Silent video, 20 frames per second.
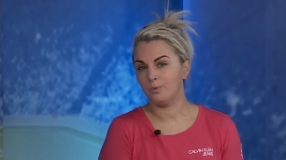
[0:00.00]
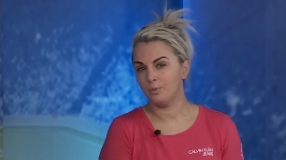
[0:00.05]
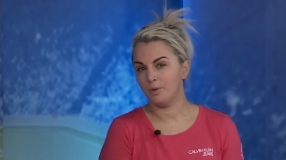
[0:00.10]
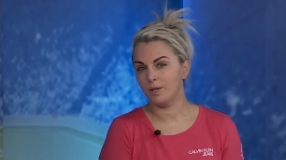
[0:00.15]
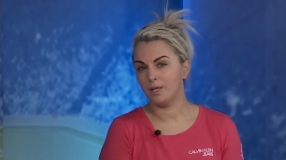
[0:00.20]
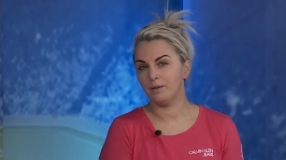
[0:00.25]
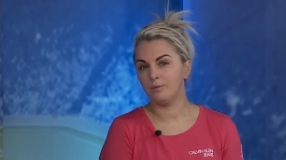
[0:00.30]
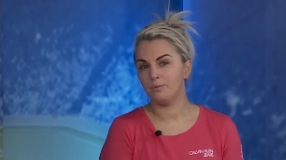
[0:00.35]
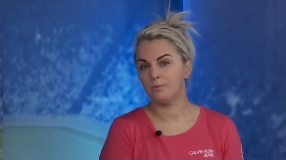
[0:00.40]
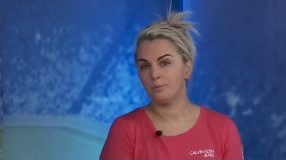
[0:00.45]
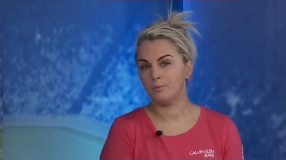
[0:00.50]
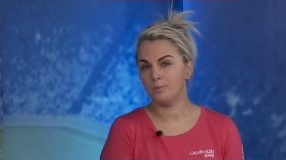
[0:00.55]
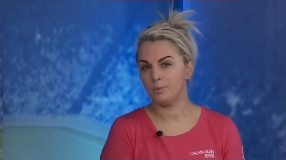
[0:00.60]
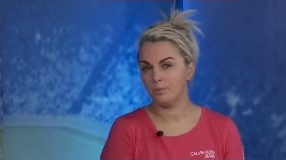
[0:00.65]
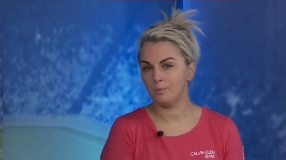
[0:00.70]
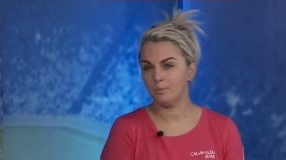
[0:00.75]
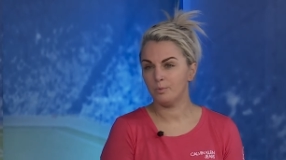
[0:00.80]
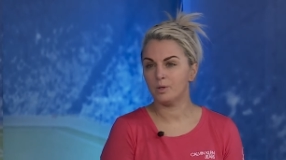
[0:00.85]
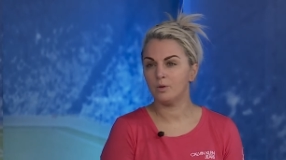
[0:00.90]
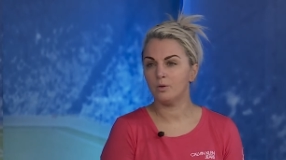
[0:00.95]

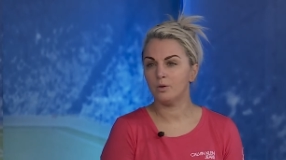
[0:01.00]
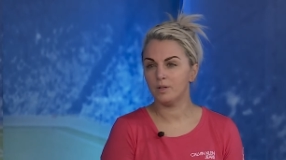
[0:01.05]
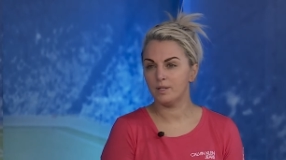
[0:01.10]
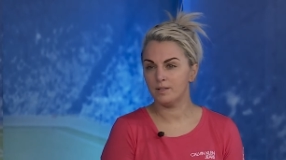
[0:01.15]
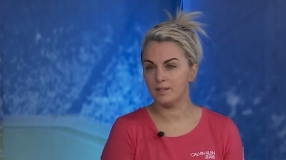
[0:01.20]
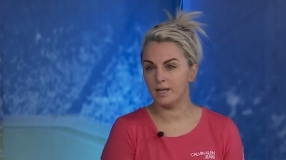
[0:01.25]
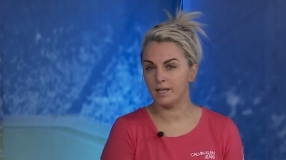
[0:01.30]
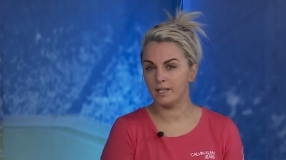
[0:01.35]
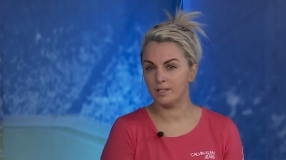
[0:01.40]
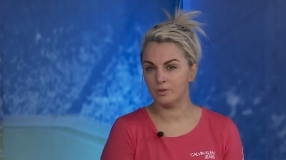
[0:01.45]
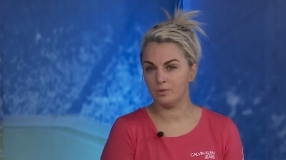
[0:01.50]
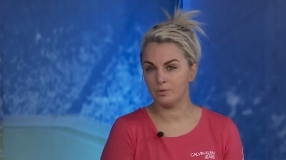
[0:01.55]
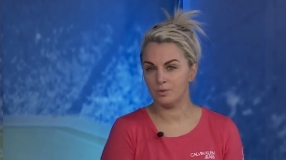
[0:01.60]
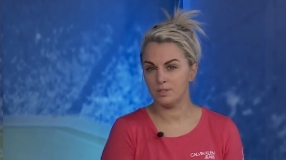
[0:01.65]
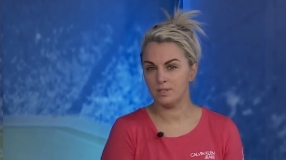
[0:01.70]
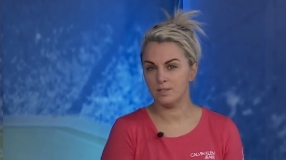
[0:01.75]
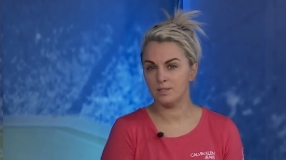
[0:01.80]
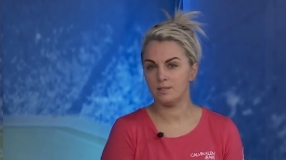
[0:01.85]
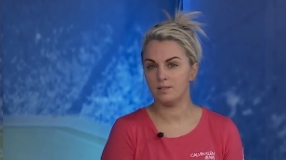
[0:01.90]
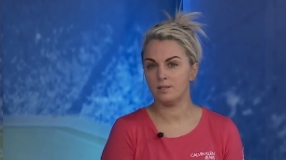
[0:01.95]
When we got the
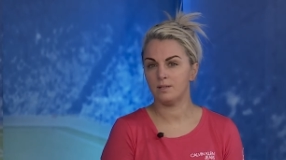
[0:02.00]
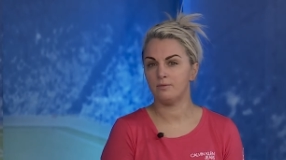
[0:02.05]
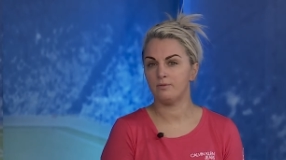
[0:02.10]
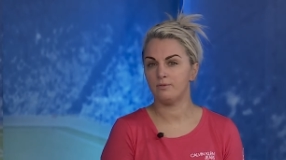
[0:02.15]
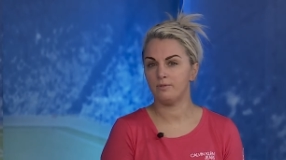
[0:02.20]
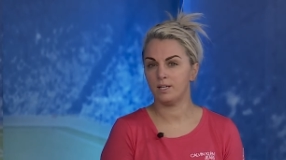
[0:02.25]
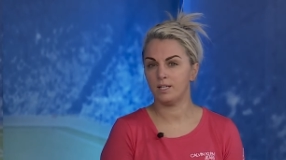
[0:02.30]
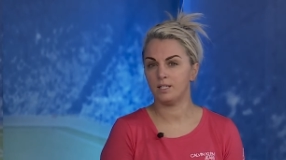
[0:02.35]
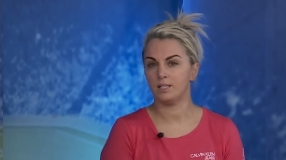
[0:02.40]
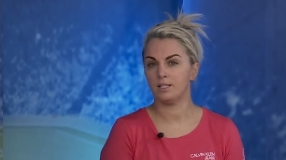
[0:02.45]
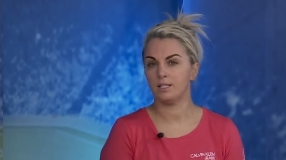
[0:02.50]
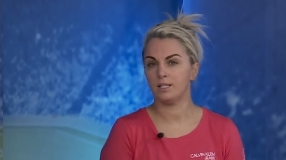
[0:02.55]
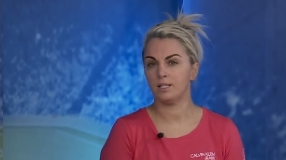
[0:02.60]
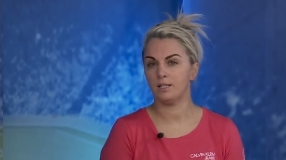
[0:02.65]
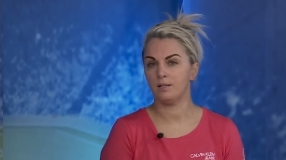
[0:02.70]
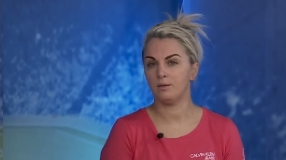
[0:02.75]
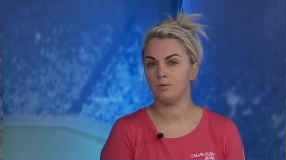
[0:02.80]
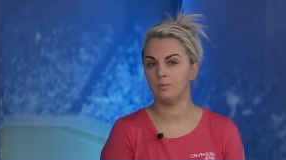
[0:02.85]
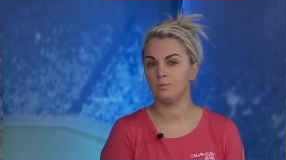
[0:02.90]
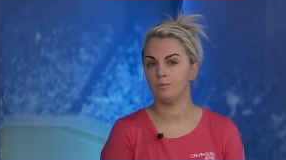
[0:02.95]
diagnosis and
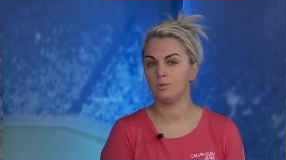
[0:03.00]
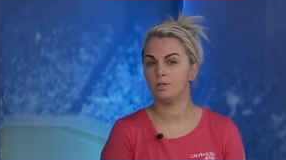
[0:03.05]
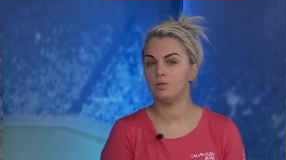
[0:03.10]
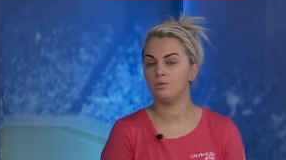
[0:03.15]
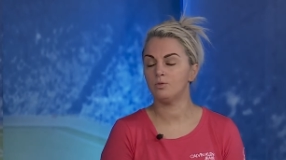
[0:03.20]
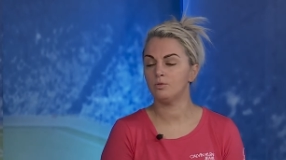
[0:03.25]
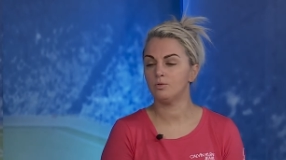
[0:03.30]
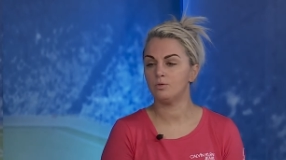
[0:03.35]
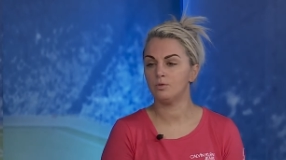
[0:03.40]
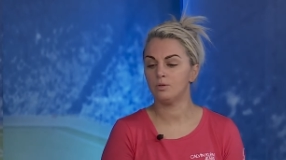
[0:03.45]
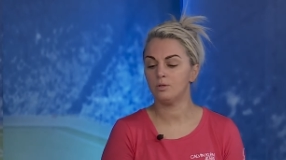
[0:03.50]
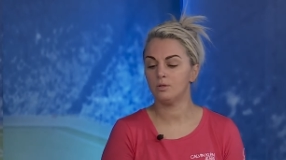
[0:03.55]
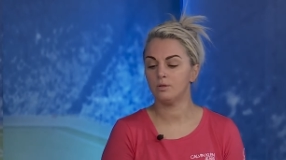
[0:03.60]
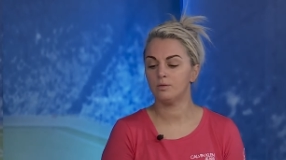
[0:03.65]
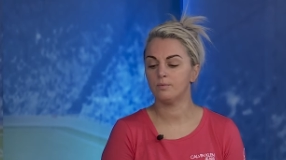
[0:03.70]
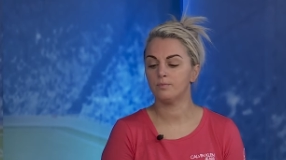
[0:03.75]
finally we knew